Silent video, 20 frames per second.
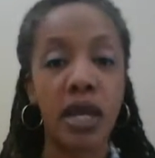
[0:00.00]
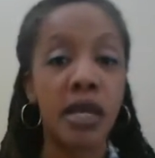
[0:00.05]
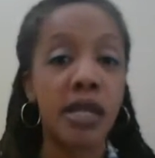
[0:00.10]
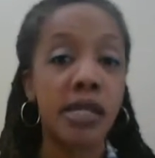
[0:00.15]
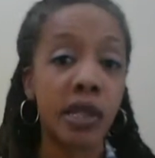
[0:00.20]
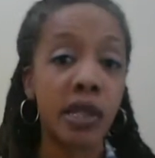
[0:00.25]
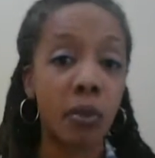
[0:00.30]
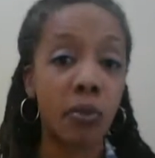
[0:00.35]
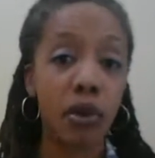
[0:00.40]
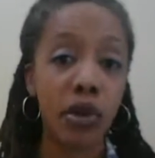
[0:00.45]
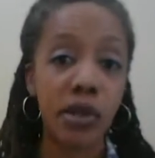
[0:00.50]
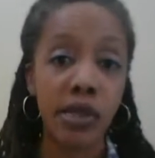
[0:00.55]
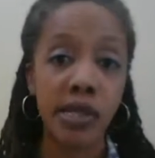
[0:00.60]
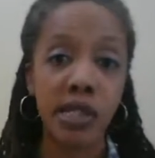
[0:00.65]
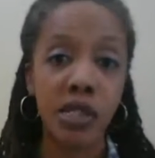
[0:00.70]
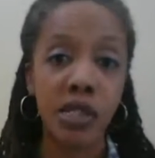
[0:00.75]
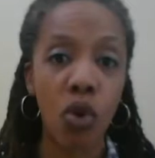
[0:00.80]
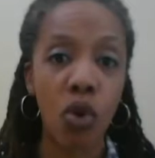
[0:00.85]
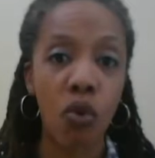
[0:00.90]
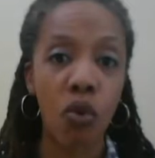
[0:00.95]
Some persons
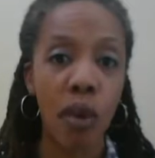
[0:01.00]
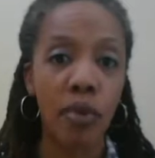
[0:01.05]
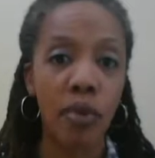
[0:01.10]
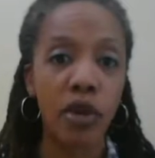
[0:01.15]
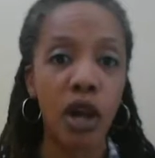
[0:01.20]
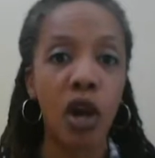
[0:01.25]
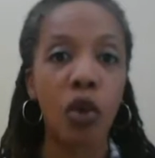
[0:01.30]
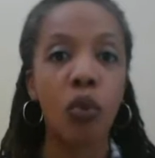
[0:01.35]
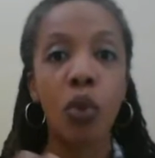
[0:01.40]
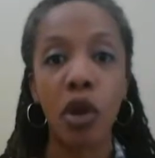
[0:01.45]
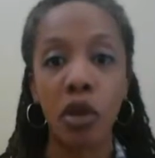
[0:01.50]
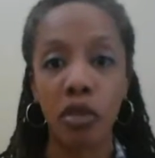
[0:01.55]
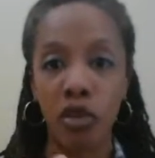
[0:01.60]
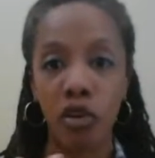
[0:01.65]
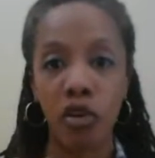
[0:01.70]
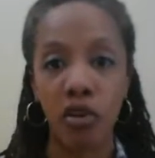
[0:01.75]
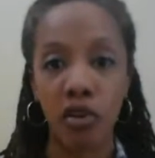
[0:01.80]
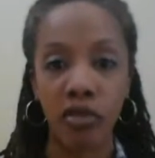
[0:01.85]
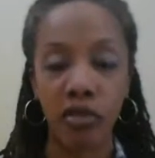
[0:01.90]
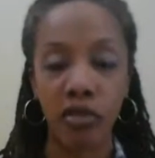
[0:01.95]
do a webinar where
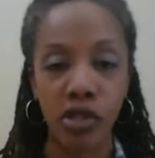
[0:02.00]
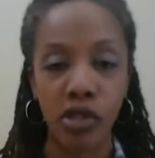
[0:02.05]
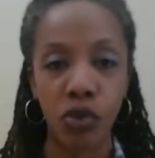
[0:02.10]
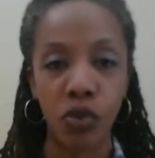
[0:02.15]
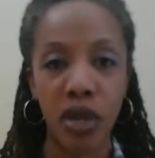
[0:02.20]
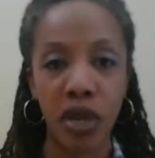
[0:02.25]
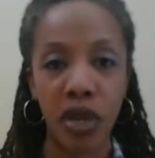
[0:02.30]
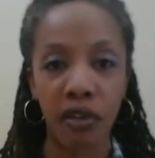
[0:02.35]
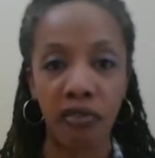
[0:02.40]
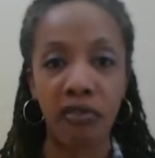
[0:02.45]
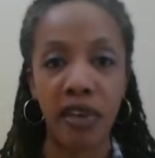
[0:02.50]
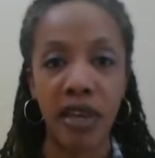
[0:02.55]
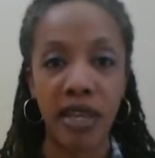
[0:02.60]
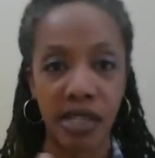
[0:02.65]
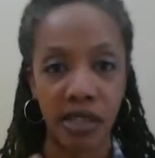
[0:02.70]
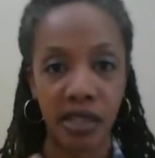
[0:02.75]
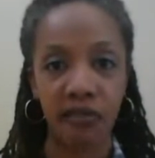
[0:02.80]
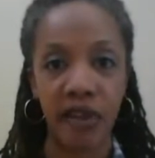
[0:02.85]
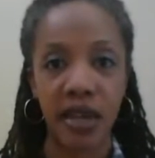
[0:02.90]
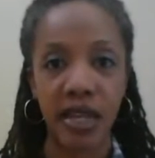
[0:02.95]
they're doing a
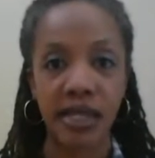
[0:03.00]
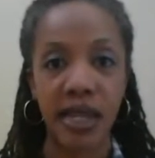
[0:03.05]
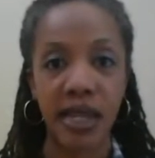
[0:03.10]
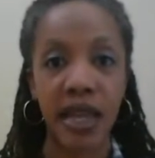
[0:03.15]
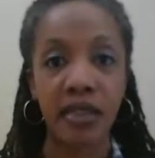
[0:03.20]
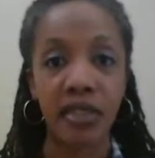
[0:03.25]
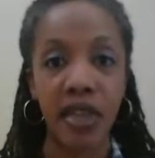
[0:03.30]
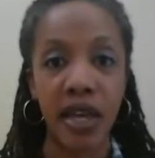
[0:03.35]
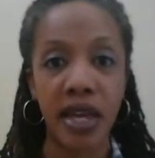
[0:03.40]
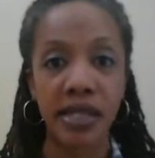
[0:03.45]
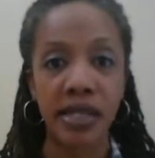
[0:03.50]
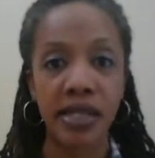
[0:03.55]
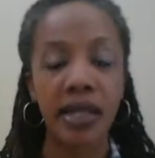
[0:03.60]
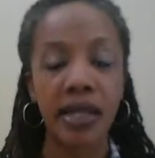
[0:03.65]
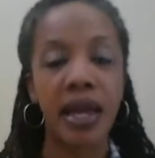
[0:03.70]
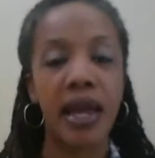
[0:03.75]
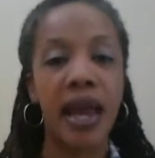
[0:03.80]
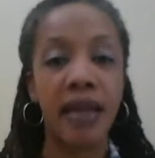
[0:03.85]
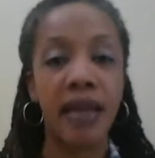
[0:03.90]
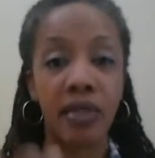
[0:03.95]
face-to-face like this,
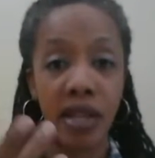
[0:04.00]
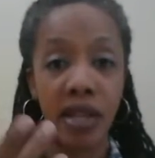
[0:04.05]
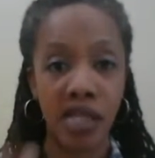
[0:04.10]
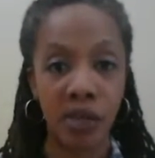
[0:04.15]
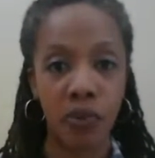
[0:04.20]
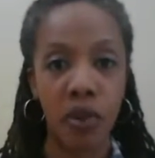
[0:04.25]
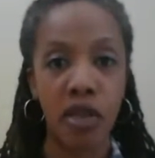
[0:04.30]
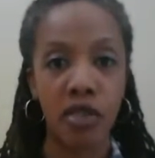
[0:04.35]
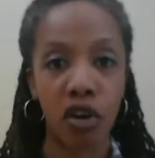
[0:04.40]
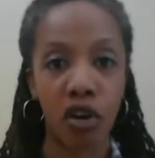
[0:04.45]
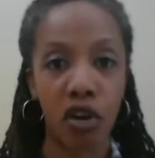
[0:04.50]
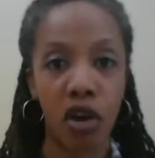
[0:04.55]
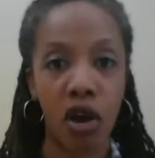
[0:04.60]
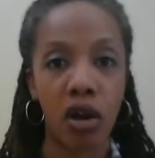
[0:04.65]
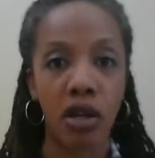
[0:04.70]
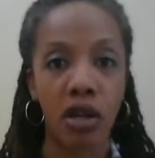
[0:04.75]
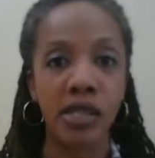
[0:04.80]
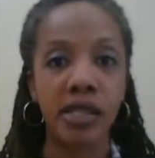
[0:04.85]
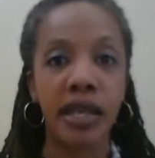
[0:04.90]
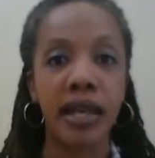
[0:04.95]
and they speak their
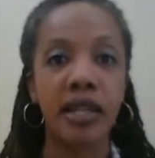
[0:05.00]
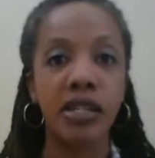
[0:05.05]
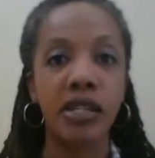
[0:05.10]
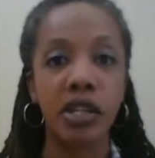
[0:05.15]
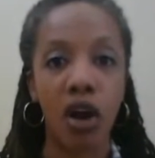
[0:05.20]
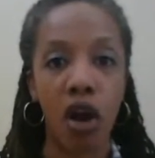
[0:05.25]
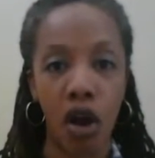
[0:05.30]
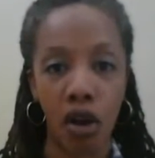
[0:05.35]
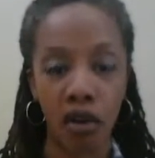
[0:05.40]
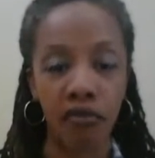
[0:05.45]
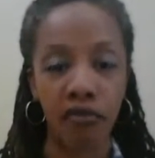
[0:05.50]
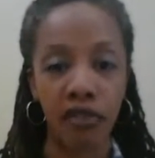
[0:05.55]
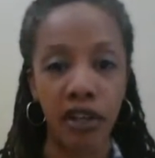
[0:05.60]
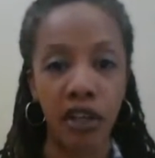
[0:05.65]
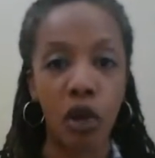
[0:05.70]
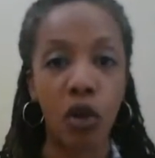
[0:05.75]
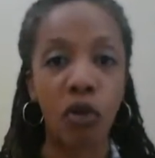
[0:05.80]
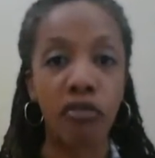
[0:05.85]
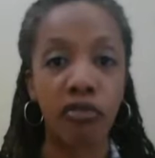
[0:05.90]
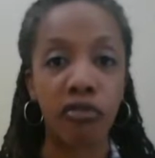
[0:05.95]
content on
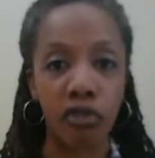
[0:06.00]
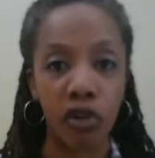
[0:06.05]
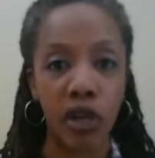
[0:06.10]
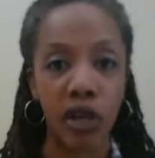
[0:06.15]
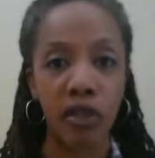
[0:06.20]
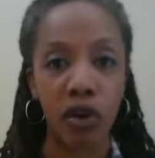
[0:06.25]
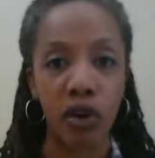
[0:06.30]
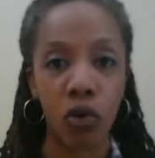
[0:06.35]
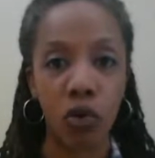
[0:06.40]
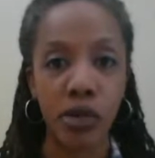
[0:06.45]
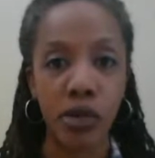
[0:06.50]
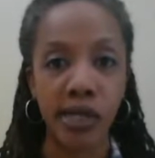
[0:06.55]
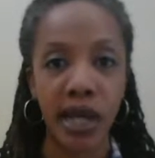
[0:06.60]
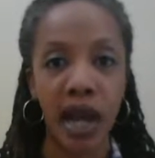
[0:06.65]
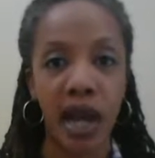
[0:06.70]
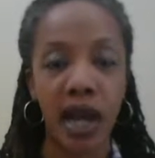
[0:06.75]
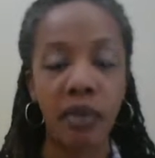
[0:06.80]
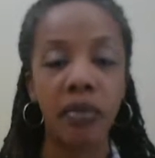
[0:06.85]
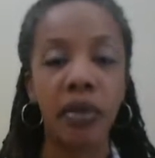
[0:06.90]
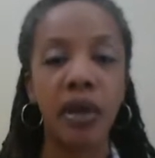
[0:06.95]
video fully the whole
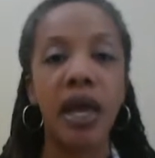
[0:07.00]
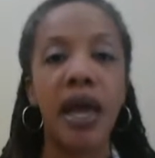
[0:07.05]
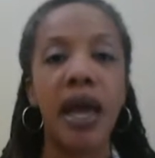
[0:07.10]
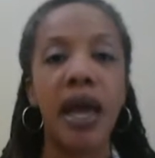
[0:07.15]
time.